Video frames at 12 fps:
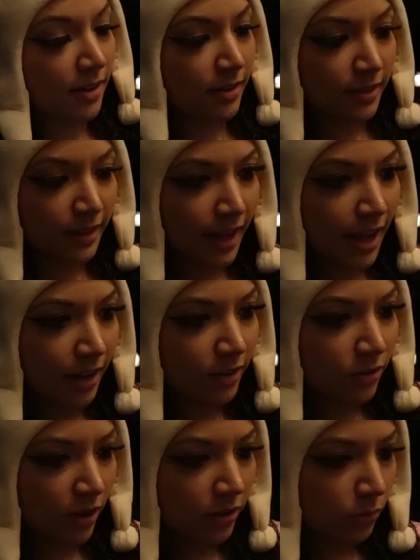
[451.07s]
because again,
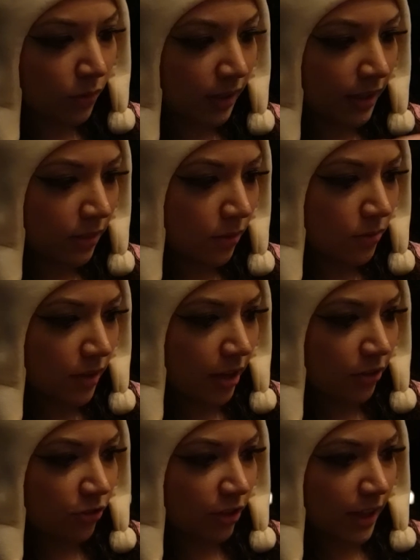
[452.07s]
you guys want to get those
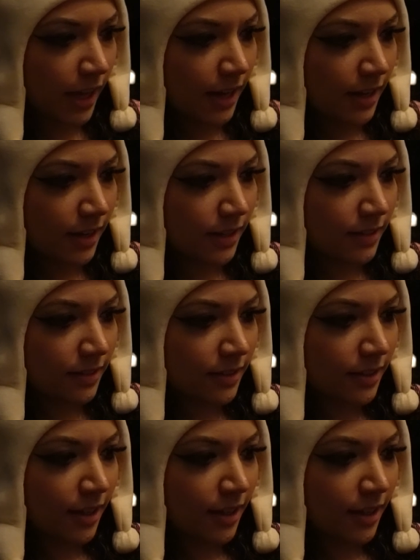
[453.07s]
extra candies.